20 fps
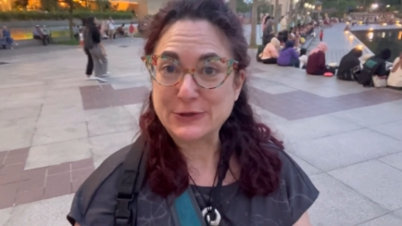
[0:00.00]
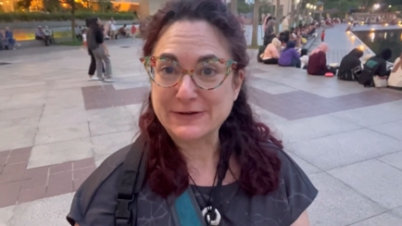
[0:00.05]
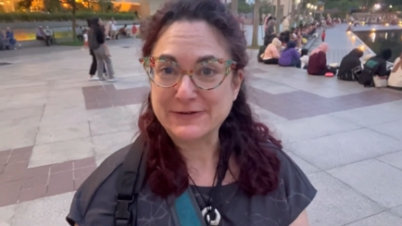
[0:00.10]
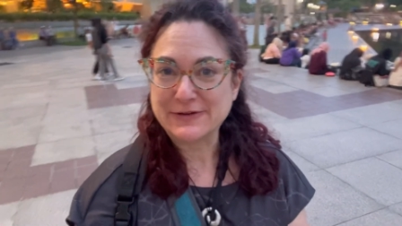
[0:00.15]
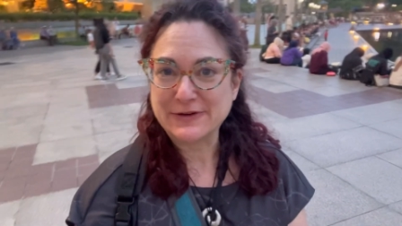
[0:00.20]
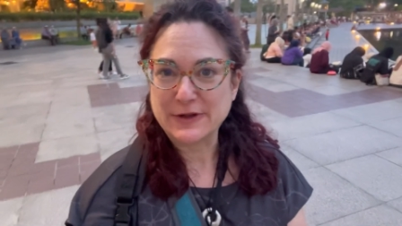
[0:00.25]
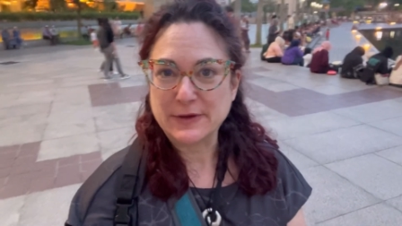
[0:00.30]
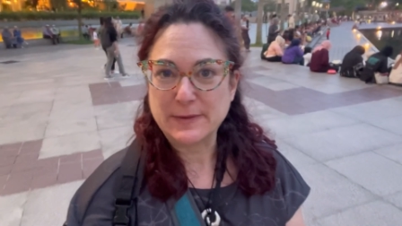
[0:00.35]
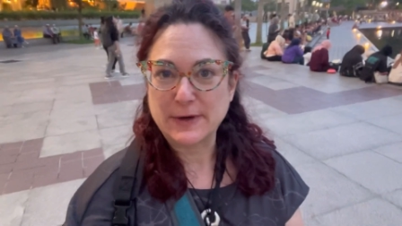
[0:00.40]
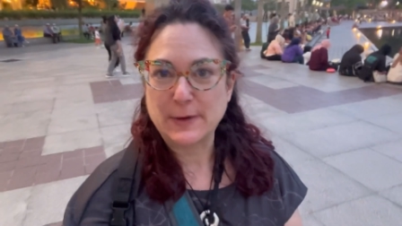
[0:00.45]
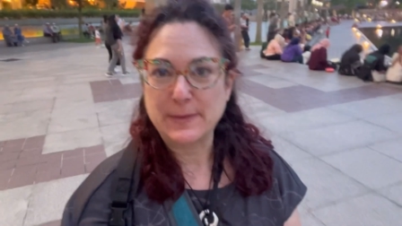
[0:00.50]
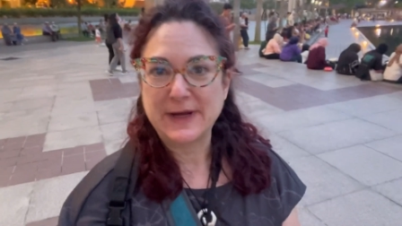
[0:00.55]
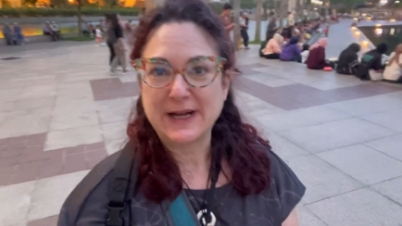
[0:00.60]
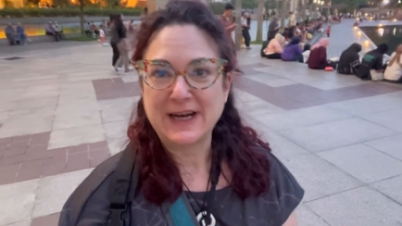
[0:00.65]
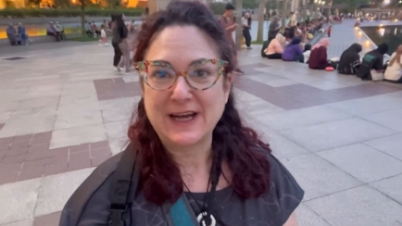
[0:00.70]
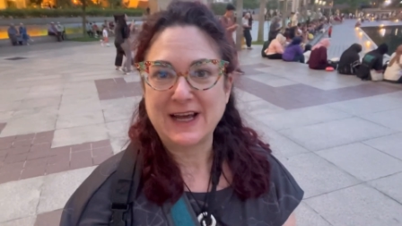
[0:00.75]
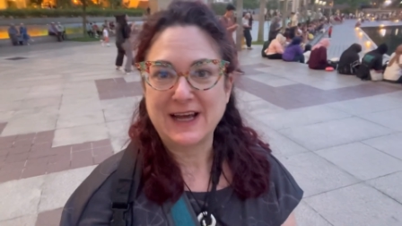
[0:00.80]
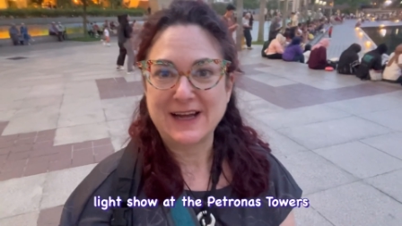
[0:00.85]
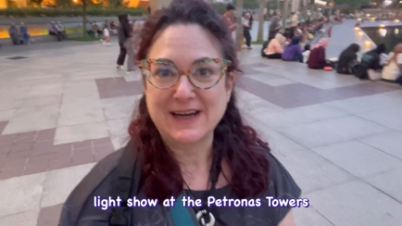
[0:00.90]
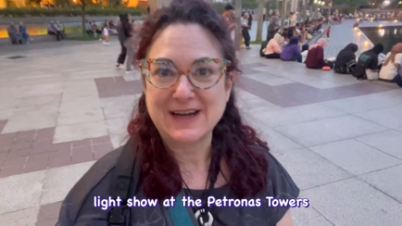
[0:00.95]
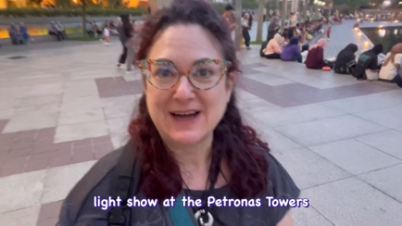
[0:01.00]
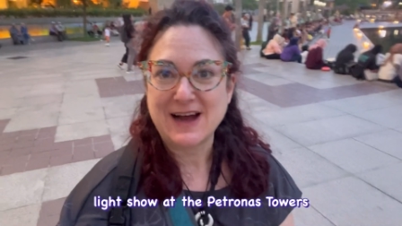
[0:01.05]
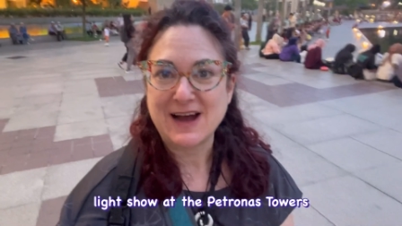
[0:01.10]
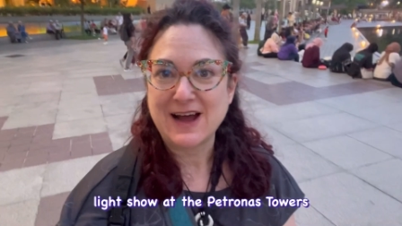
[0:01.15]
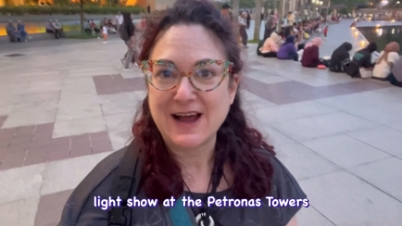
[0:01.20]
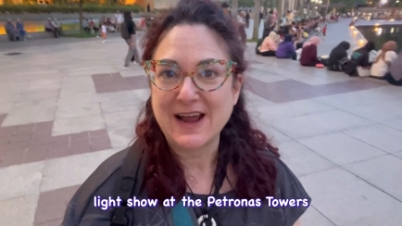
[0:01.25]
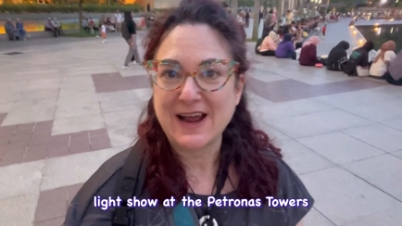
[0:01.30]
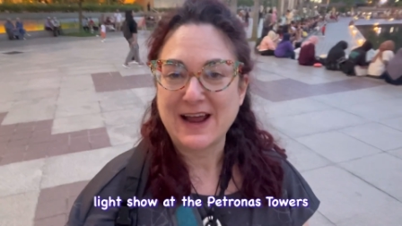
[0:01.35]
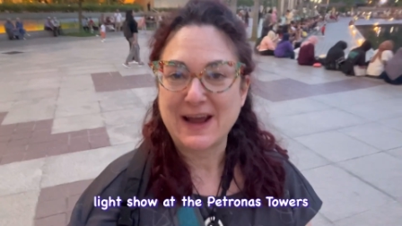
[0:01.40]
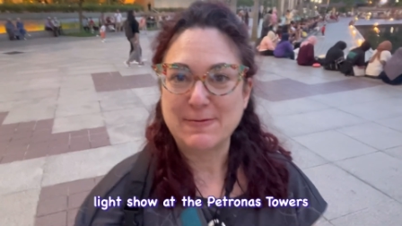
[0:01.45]
For the moment, and
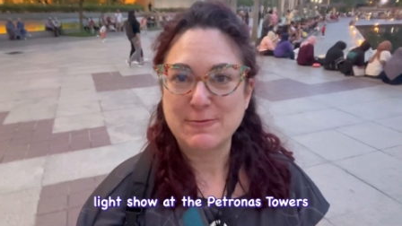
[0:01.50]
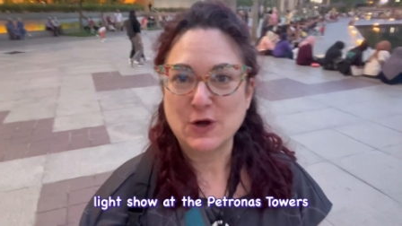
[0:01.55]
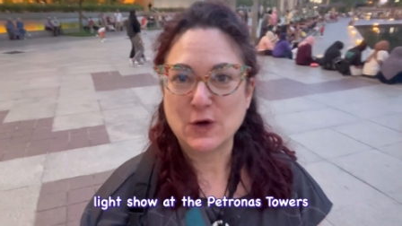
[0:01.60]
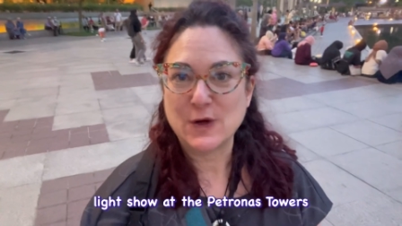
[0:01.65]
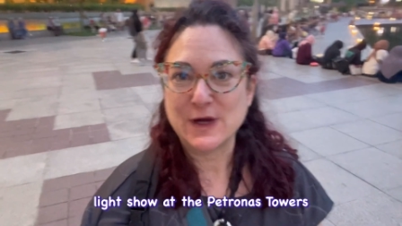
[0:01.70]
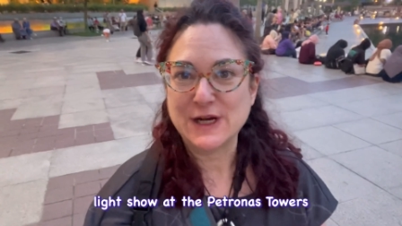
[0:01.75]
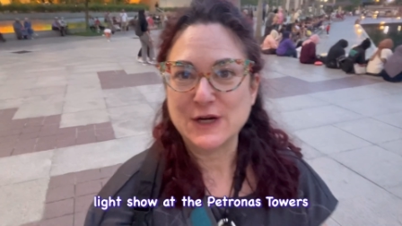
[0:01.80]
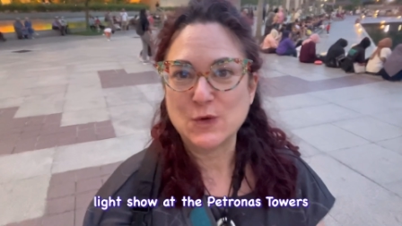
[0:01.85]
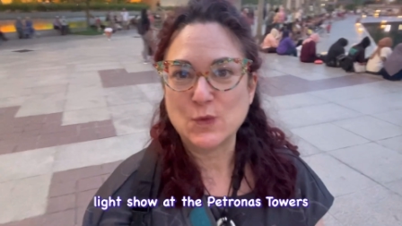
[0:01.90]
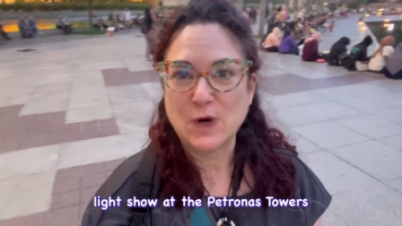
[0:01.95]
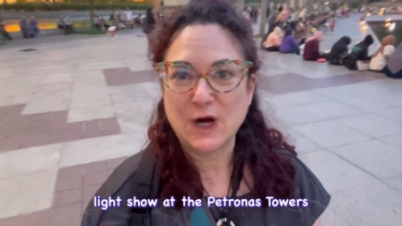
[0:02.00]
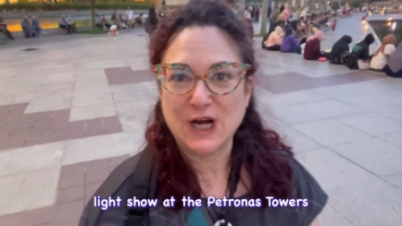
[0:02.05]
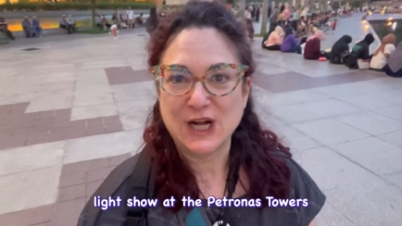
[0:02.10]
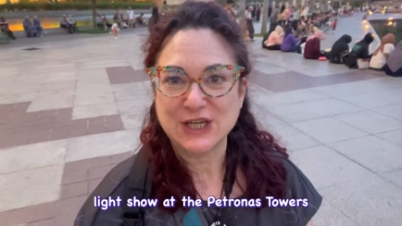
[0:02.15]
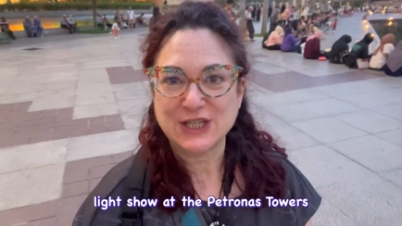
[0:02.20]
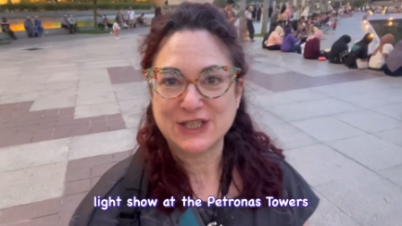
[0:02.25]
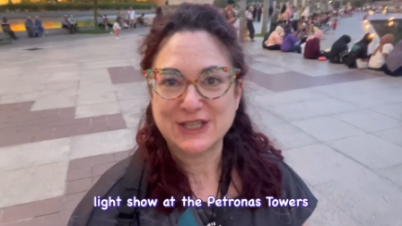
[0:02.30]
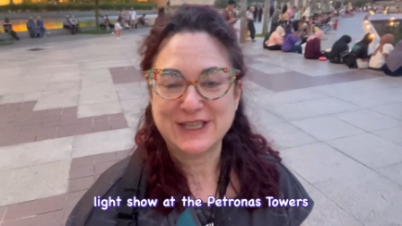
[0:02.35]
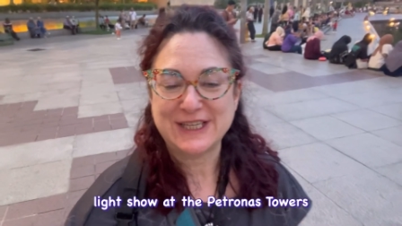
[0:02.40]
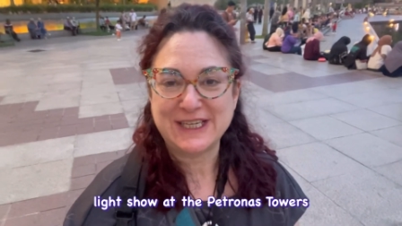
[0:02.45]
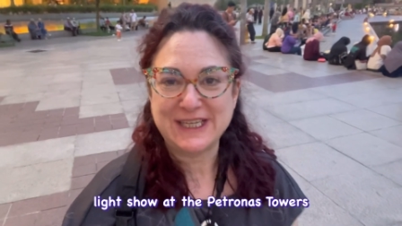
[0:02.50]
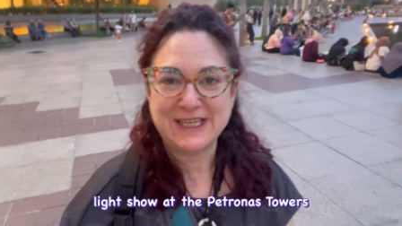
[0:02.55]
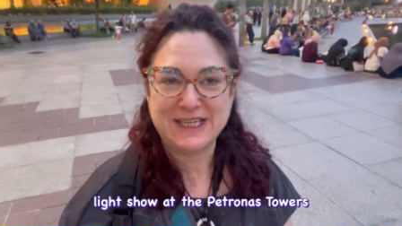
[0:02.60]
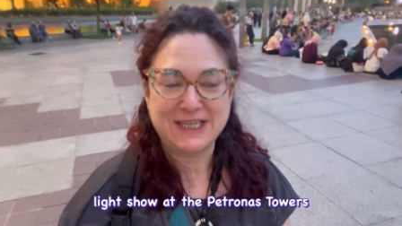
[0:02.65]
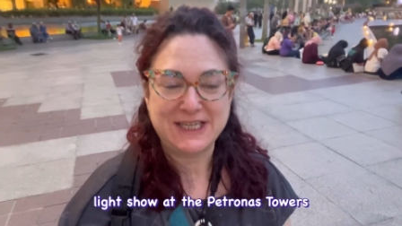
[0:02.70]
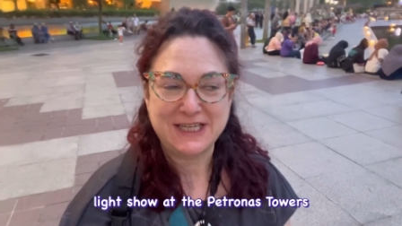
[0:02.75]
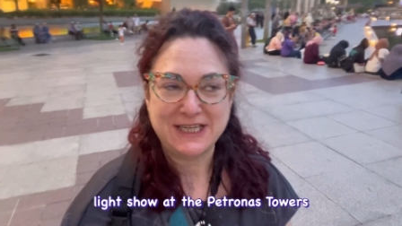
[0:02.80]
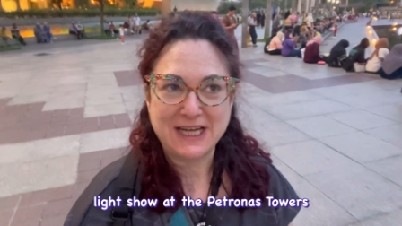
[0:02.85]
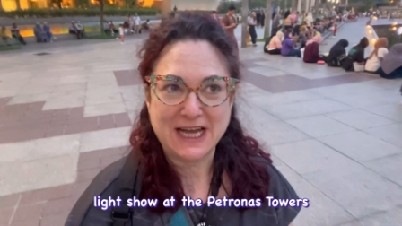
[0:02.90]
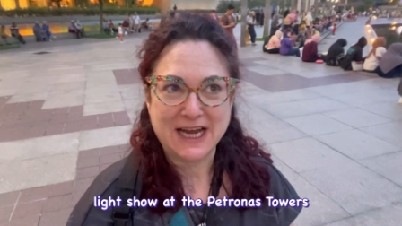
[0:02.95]
I am going to watch the,